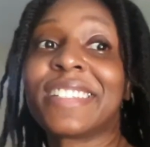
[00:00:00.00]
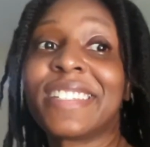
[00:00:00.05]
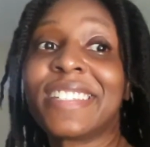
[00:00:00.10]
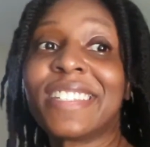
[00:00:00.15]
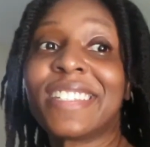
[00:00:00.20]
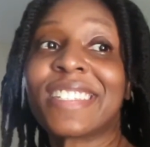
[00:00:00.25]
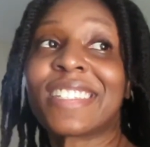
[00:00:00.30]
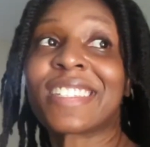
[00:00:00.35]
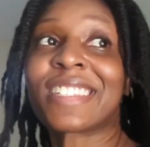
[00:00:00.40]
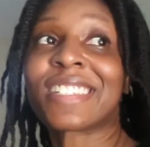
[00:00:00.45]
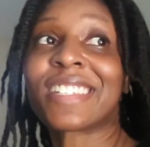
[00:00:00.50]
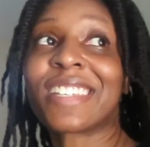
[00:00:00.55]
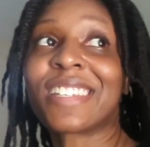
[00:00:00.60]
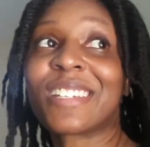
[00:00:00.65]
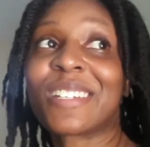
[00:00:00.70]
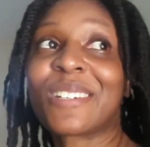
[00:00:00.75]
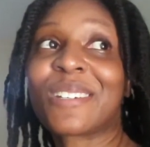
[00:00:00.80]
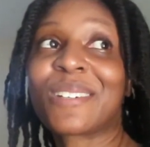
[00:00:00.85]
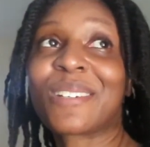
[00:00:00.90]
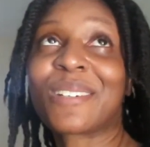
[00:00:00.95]
it.
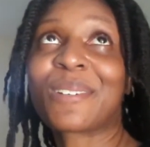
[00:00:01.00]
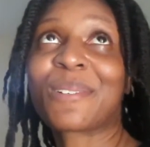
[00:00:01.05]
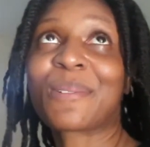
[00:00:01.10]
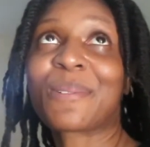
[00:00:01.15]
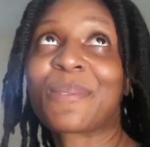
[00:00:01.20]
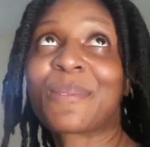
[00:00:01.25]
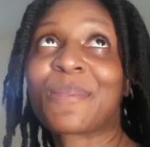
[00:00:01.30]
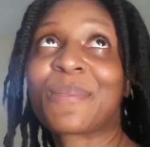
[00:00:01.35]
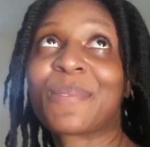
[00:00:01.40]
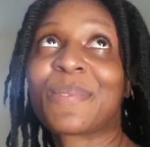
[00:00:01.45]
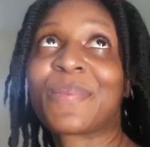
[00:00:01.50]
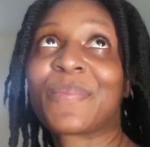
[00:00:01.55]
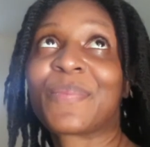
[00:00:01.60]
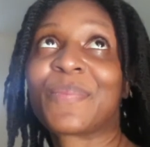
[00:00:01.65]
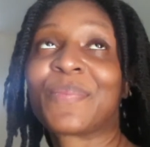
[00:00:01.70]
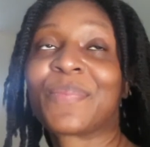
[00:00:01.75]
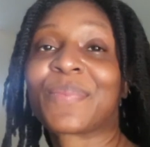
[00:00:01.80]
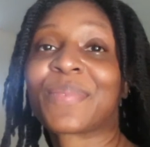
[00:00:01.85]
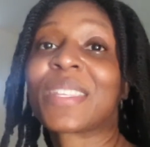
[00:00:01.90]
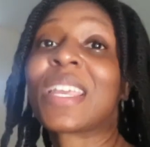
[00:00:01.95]
Um,
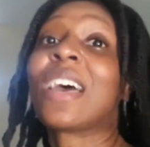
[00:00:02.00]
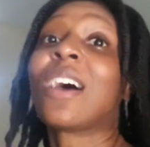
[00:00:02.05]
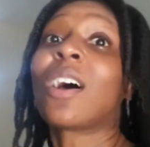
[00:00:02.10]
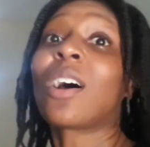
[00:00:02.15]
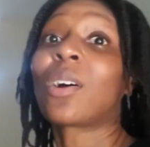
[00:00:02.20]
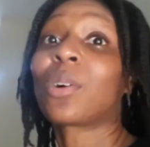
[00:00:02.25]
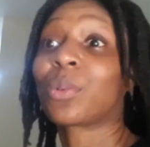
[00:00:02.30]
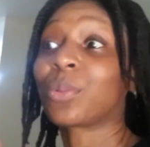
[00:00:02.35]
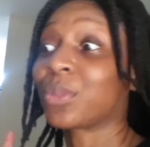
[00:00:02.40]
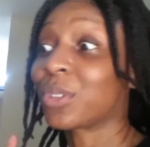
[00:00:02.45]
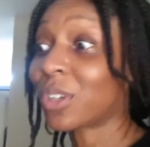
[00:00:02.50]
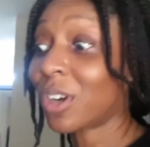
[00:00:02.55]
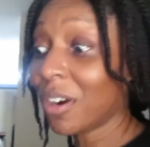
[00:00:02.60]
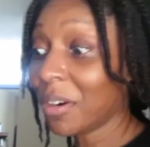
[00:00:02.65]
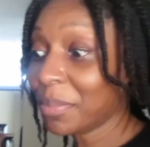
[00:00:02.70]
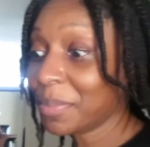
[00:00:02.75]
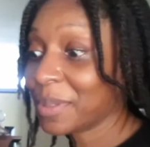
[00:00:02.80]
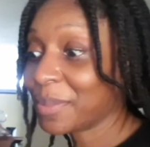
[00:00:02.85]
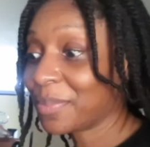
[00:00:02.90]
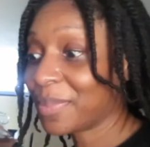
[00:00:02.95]
oh, the
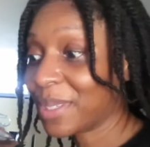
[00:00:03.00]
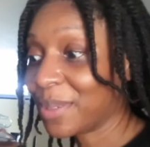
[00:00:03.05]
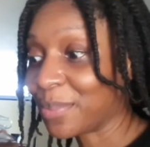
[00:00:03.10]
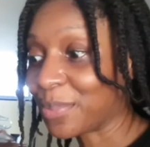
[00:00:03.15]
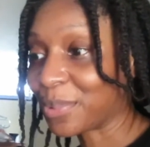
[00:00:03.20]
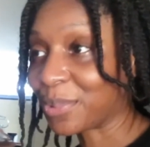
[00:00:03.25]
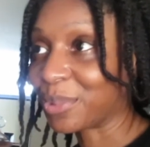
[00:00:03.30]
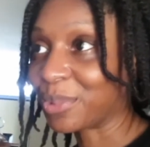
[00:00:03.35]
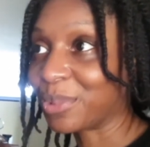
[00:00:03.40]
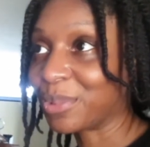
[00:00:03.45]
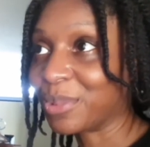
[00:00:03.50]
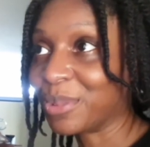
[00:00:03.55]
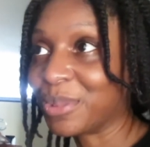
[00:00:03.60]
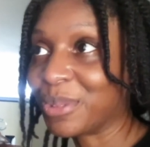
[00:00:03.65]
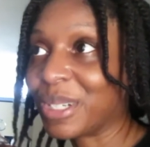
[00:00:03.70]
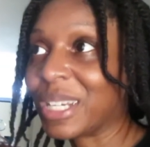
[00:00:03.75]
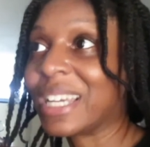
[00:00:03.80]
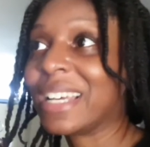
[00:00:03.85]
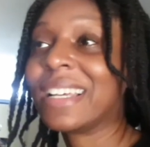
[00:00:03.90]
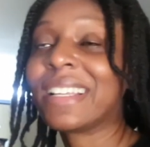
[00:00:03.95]
carpet people
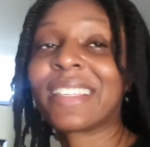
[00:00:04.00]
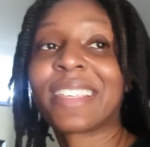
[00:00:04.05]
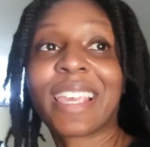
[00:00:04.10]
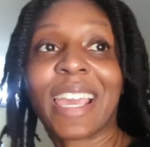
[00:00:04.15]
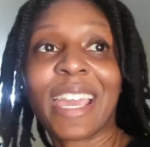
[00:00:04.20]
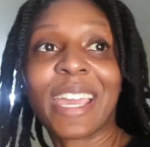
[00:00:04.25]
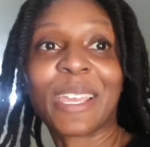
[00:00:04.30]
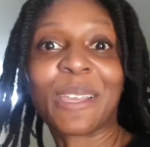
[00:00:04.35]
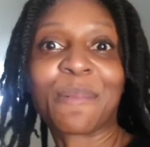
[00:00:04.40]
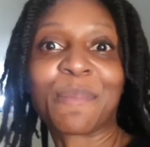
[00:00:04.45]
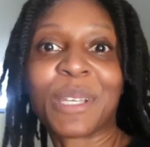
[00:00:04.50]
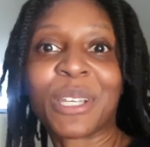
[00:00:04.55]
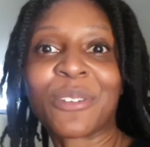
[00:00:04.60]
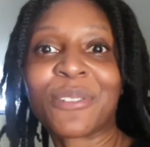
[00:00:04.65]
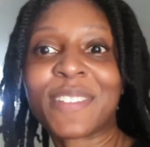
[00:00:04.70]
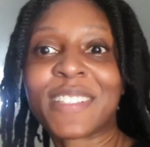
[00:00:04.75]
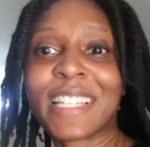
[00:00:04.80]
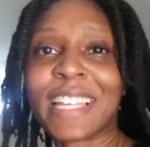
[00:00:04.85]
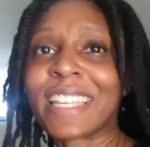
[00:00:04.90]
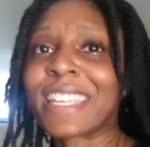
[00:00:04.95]
came
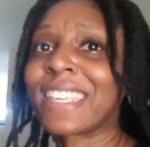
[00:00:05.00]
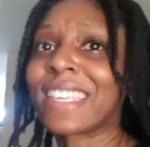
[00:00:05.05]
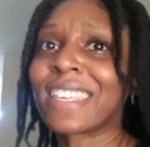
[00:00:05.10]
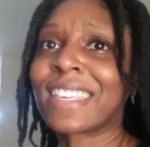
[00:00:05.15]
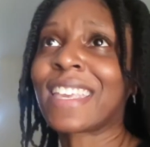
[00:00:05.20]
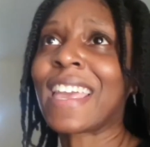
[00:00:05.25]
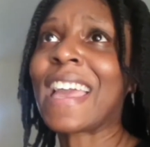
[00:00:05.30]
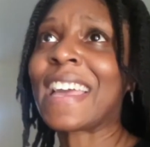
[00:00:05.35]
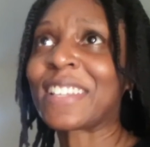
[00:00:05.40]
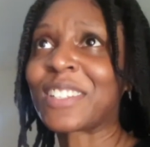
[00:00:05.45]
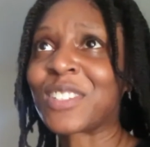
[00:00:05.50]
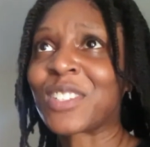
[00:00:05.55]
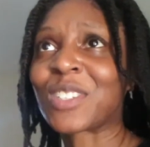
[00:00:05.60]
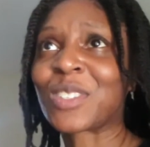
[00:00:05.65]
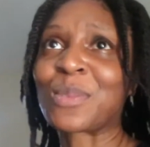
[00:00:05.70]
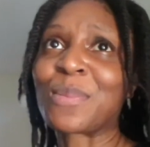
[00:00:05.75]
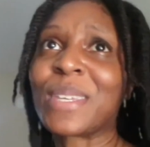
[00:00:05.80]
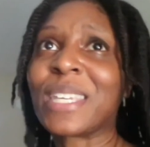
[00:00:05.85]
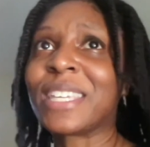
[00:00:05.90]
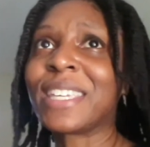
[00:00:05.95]
He like
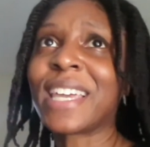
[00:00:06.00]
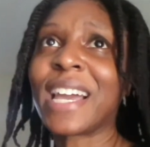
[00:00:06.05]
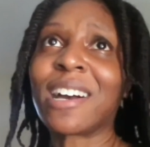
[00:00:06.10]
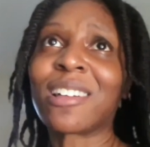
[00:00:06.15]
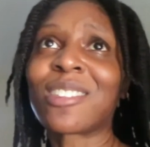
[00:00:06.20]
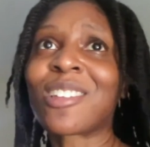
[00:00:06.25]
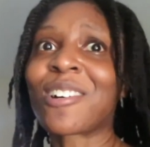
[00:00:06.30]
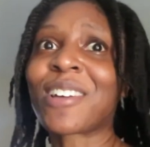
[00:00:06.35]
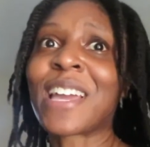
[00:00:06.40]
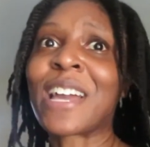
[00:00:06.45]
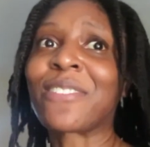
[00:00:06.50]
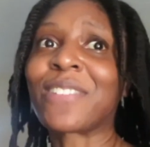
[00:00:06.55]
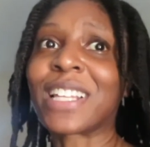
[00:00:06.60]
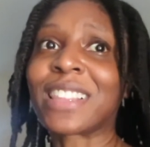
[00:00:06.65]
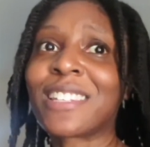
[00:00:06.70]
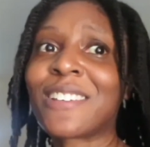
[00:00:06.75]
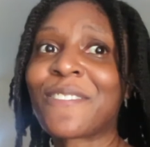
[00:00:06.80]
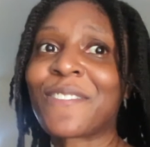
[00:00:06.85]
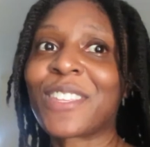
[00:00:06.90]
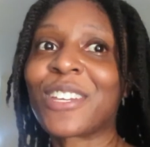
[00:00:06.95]
asked me how long have I
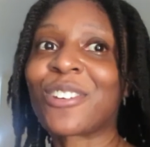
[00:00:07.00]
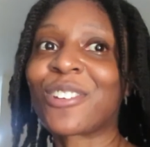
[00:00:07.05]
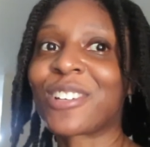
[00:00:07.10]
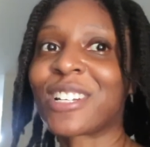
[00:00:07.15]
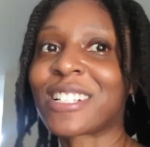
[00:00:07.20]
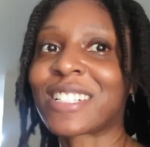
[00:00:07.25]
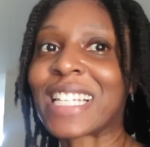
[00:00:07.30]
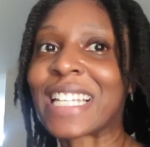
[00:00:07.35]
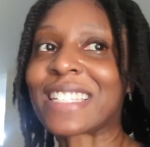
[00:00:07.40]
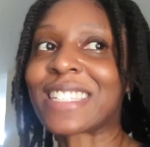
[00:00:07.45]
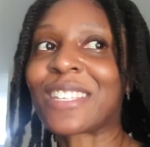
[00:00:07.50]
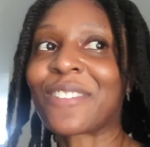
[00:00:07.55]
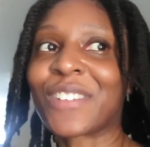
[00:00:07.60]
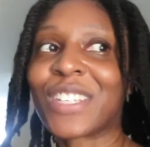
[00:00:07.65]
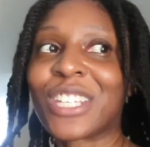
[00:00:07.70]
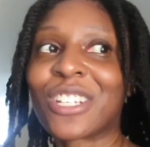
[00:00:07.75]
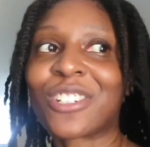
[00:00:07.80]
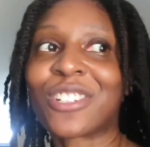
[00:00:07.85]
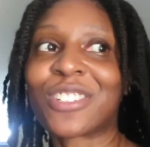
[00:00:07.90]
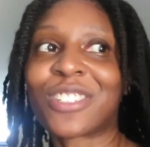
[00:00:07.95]
lived there and it's like
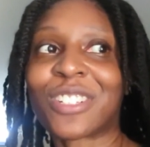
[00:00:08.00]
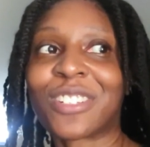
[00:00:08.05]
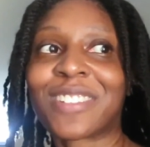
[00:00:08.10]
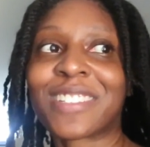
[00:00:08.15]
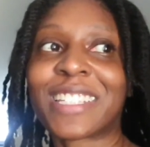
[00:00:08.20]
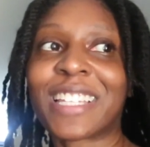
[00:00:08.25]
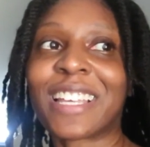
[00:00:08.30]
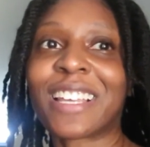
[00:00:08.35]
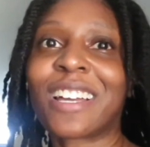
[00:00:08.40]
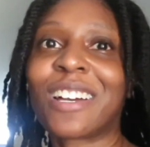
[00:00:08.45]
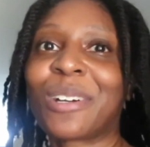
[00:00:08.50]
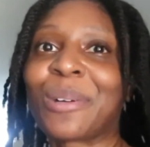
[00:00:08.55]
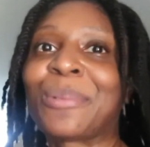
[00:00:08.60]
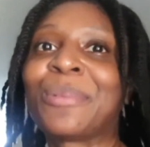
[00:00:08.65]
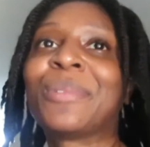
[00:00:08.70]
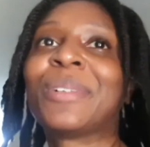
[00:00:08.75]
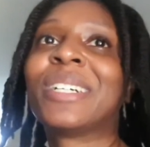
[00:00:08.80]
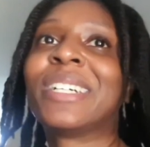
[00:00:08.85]
seven years and it's like, oh,